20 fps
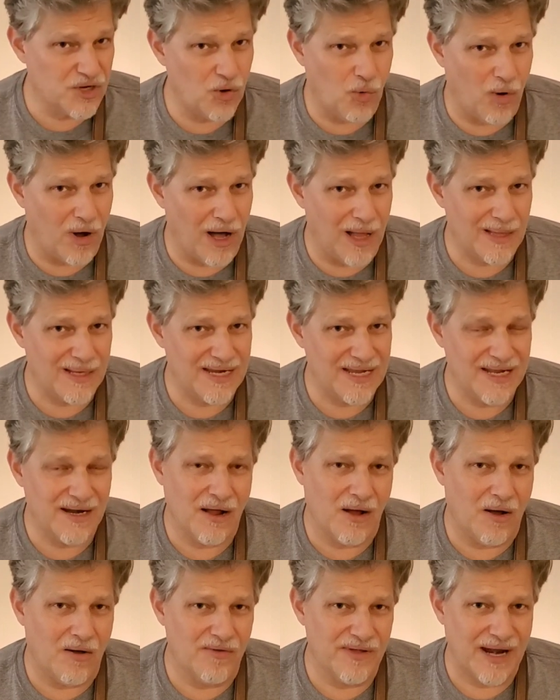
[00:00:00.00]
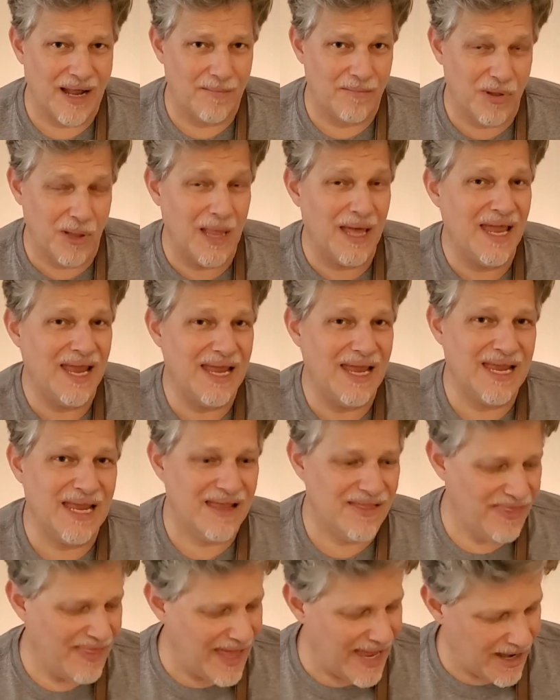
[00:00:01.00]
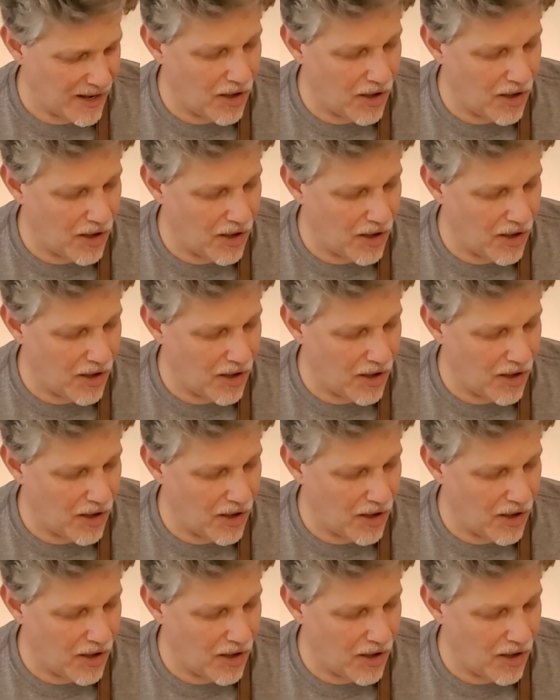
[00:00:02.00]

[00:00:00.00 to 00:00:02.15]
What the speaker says: quality at all that I'm playing in that